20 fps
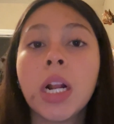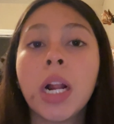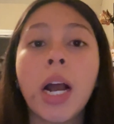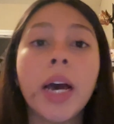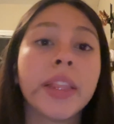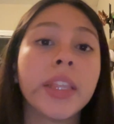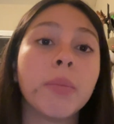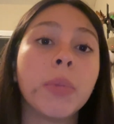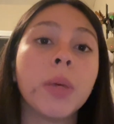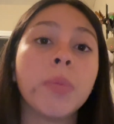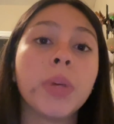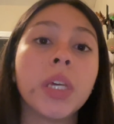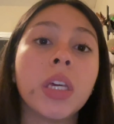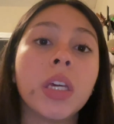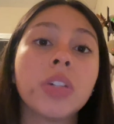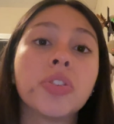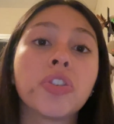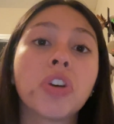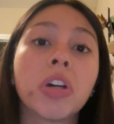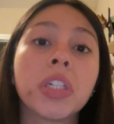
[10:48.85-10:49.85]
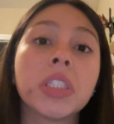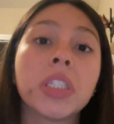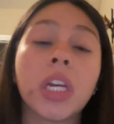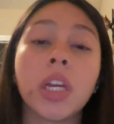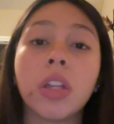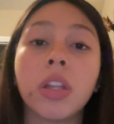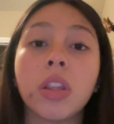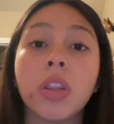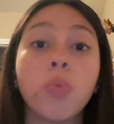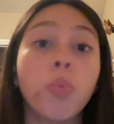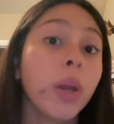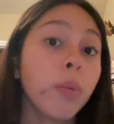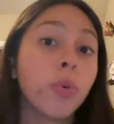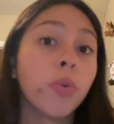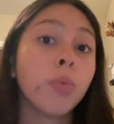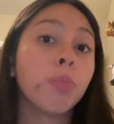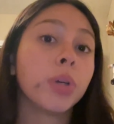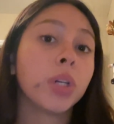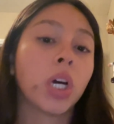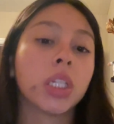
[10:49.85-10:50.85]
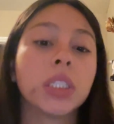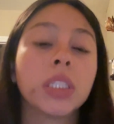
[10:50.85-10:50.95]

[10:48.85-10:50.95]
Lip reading: Athlete may be strongest in the weight room, but not